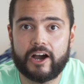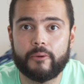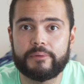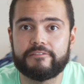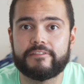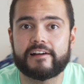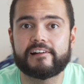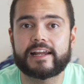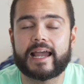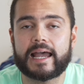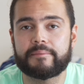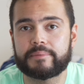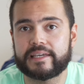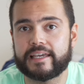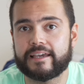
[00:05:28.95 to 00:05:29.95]
I'll be very
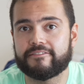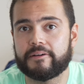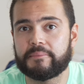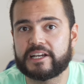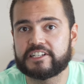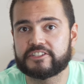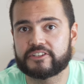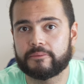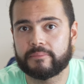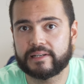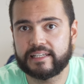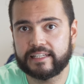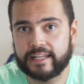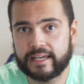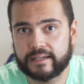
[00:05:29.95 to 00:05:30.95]
happy if I manage to
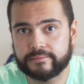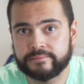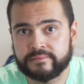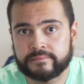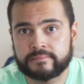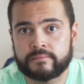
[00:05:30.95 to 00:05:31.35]
complete that.